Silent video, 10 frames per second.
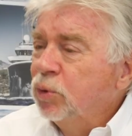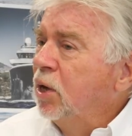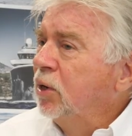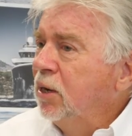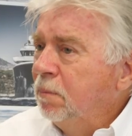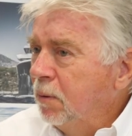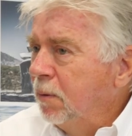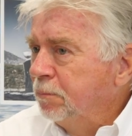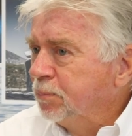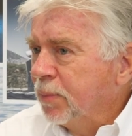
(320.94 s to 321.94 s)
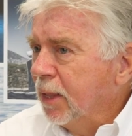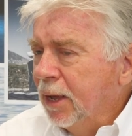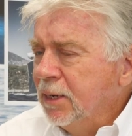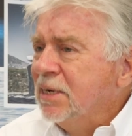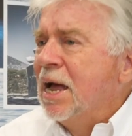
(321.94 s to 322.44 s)
without any
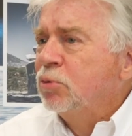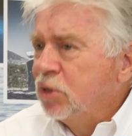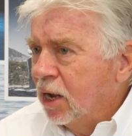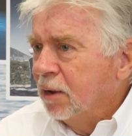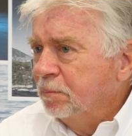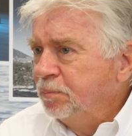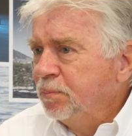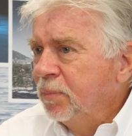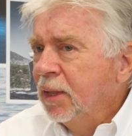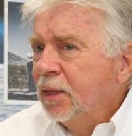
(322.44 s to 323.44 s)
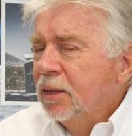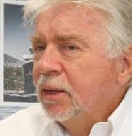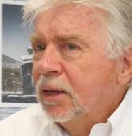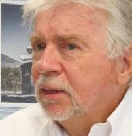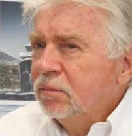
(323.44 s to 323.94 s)
downtime.
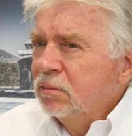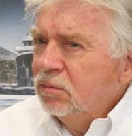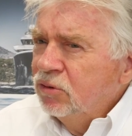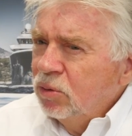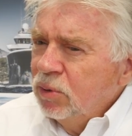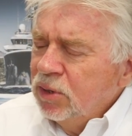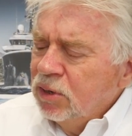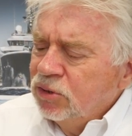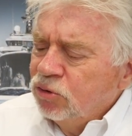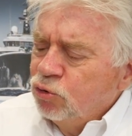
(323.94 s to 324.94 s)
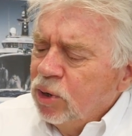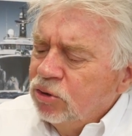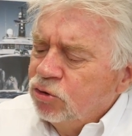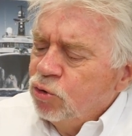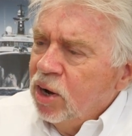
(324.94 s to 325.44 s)
And generally there's a trend
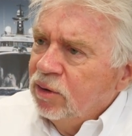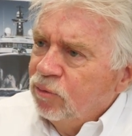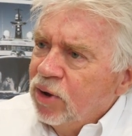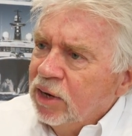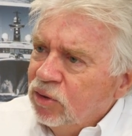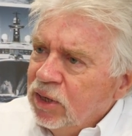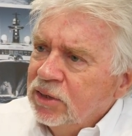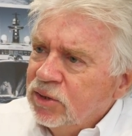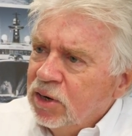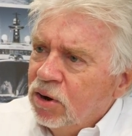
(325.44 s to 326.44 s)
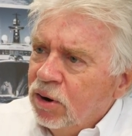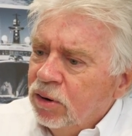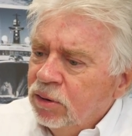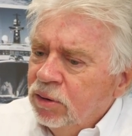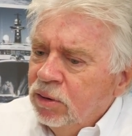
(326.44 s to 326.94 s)
to try to find things that
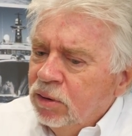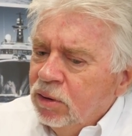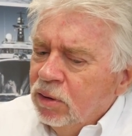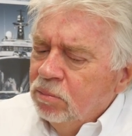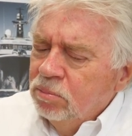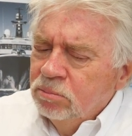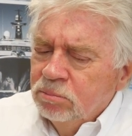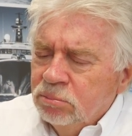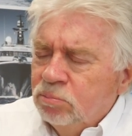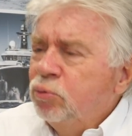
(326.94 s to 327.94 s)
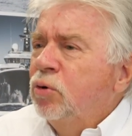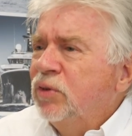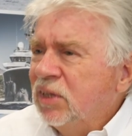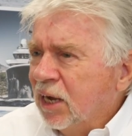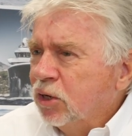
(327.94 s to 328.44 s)
are
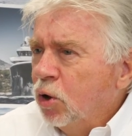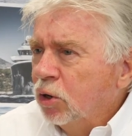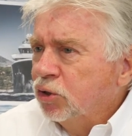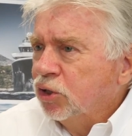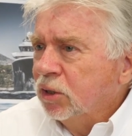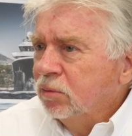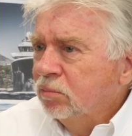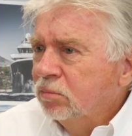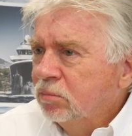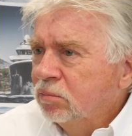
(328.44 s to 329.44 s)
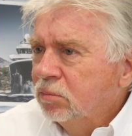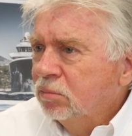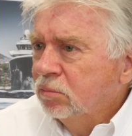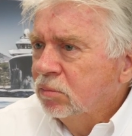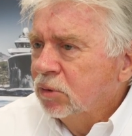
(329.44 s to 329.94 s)
proven technology.
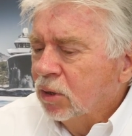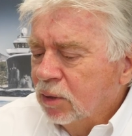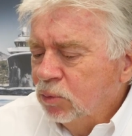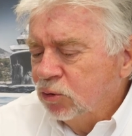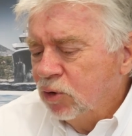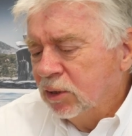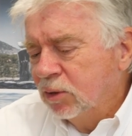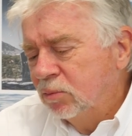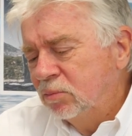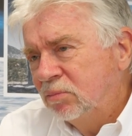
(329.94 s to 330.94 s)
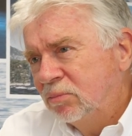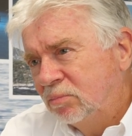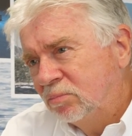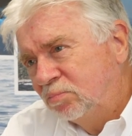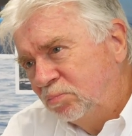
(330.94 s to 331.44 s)
And we try to
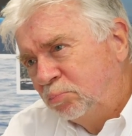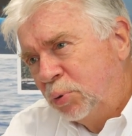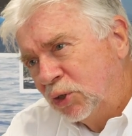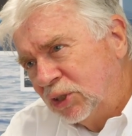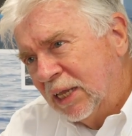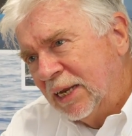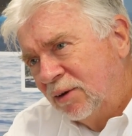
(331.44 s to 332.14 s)
push that